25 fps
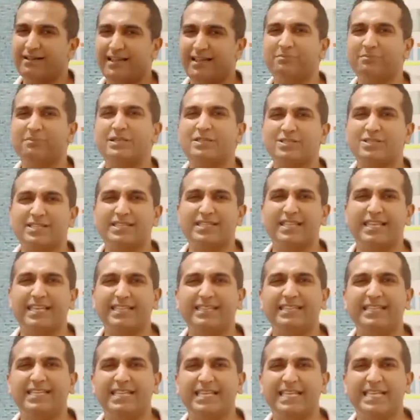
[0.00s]
I mentioned the
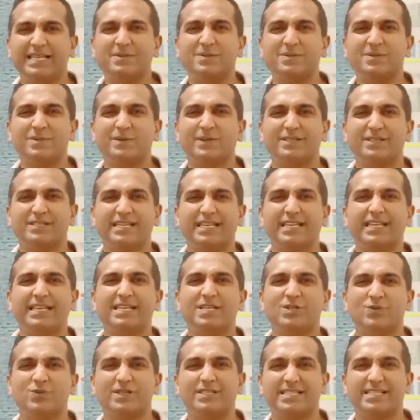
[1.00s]
Hindi names because the
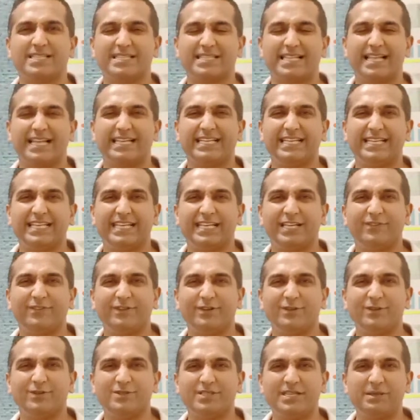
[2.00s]
English ones are slightly
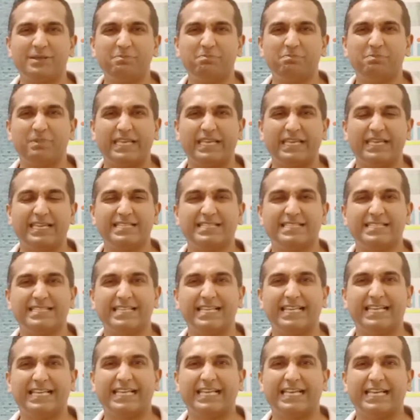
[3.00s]
confusing.
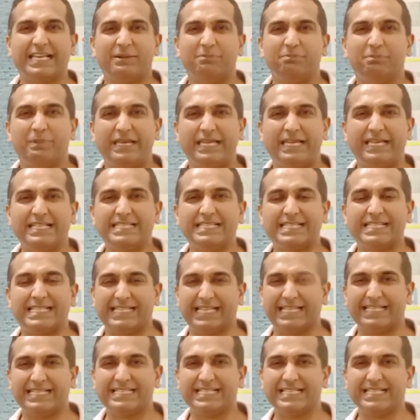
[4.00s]
Peas, beans,
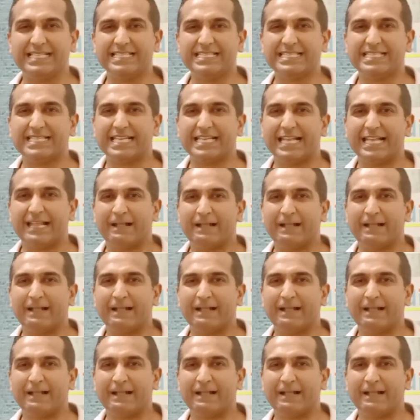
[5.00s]
lentils.